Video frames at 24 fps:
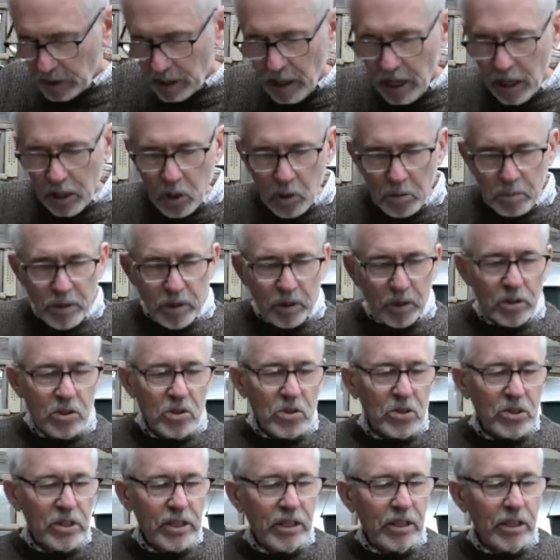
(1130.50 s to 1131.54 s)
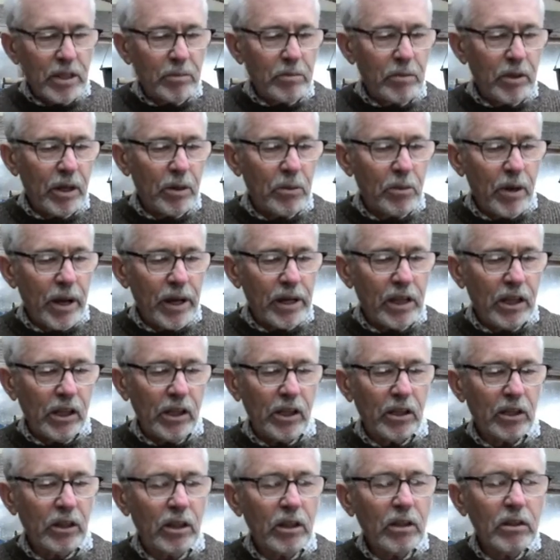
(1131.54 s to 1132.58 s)
I hope you can see them. They're right
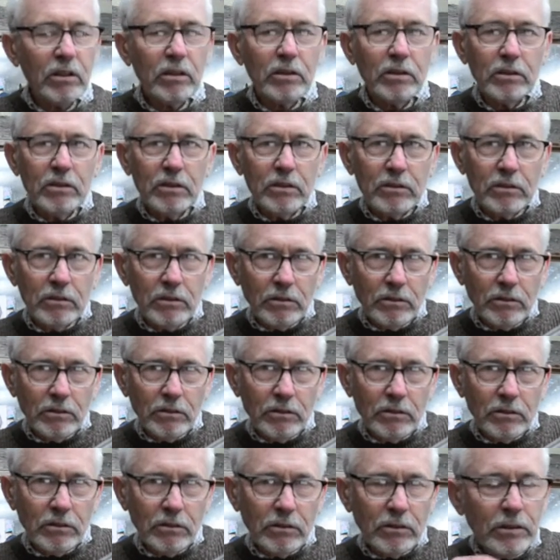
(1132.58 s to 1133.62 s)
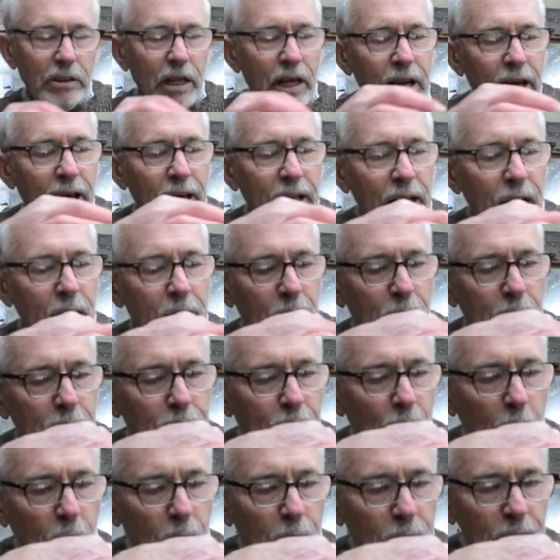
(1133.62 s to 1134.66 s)
here. And I'm going to
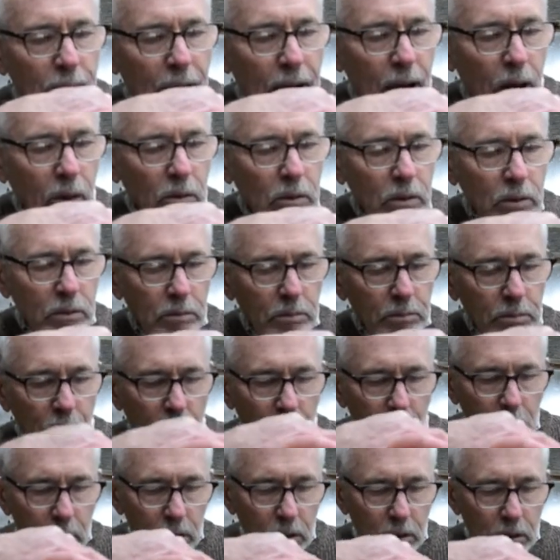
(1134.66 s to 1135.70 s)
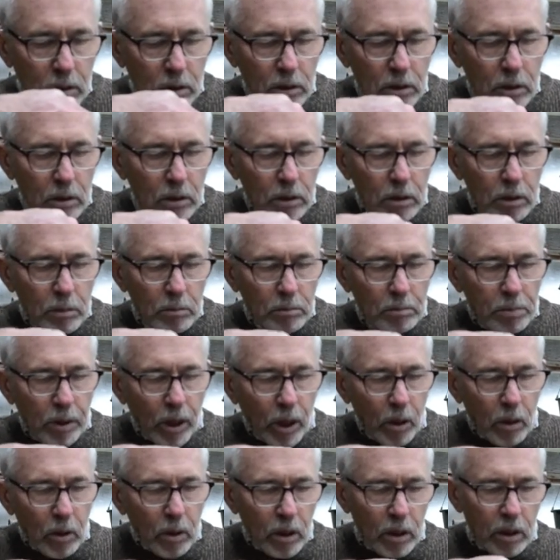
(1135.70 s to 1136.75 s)
poke them down, poke,
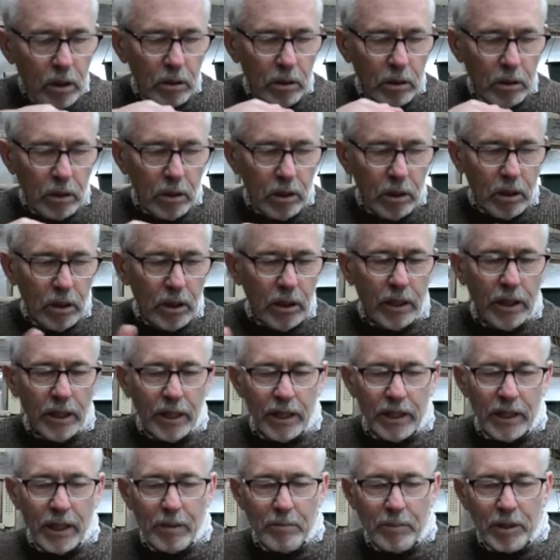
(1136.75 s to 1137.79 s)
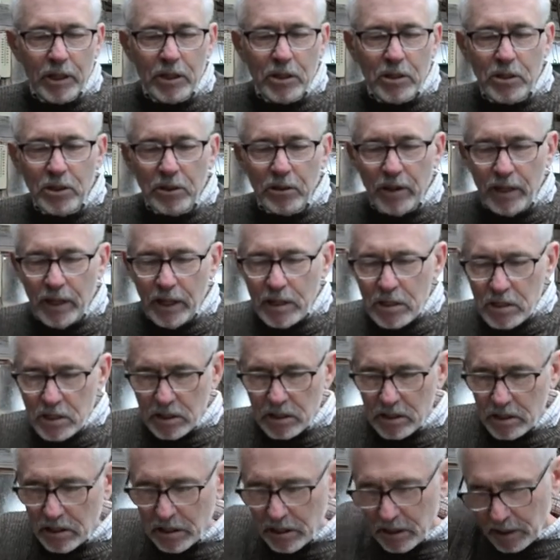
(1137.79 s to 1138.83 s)
poke, and I'm going to do
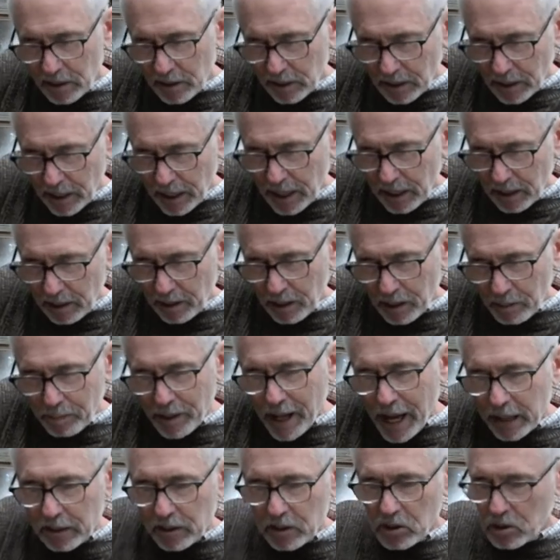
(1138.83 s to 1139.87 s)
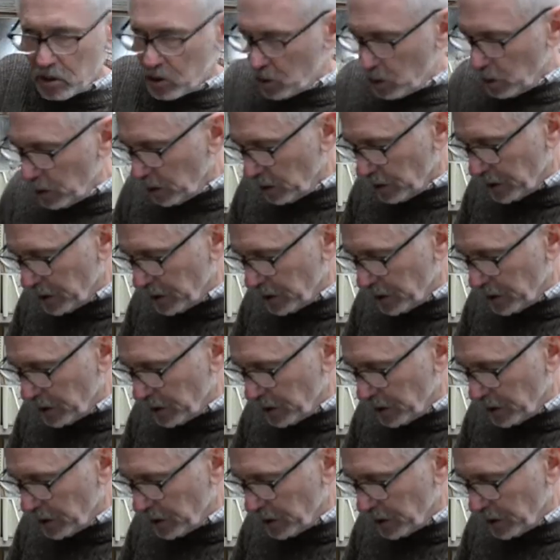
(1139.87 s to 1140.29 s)
this, and I'm going to pat the soil